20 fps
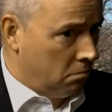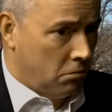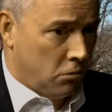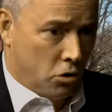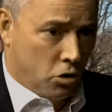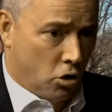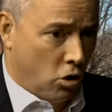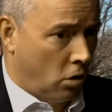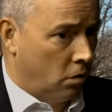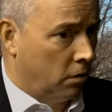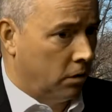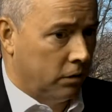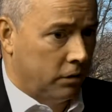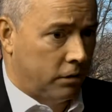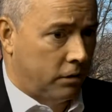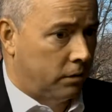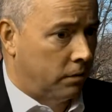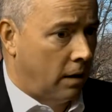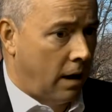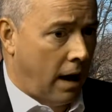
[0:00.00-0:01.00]
sure
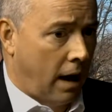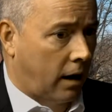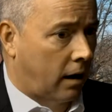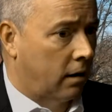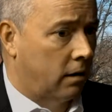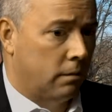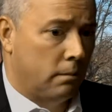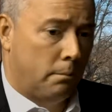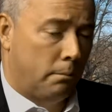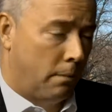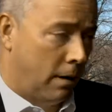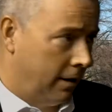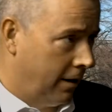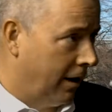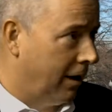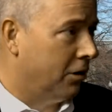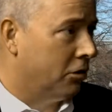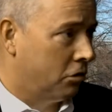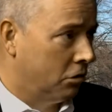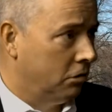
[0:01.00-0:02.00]
as heck,
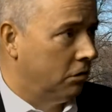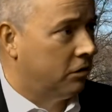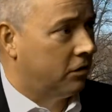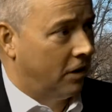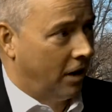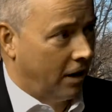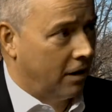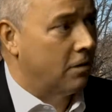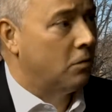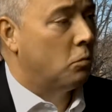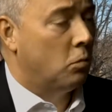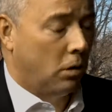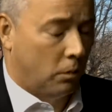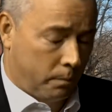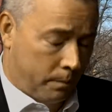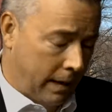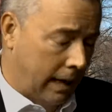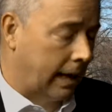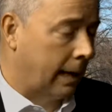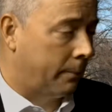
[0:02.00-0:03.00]
Monday and Tuesday, we'll
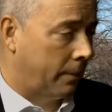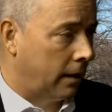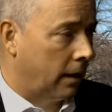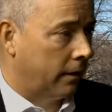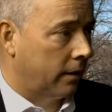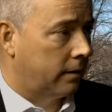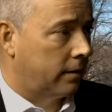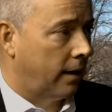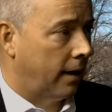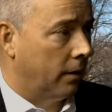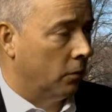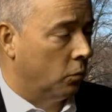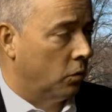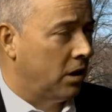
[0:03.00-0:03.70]
pick up another 10.